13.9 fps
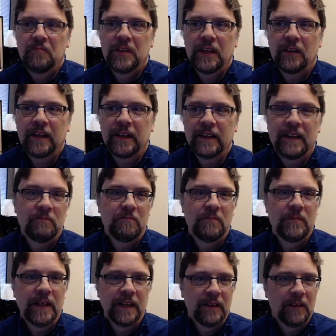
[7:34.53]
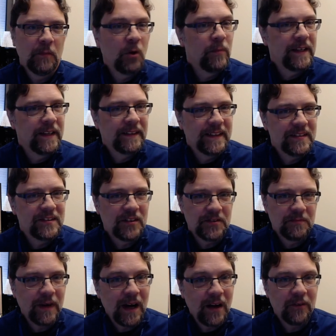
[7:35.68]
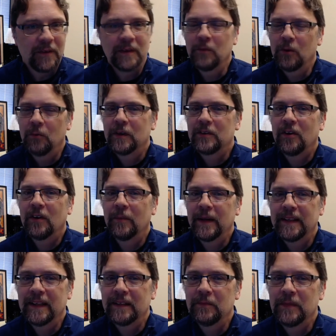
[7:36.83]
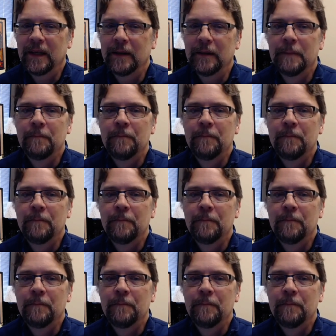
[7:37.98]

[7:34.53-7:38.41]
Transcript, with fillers: killing they in the moment at least doesn't bother them but we'll talk about that in a minute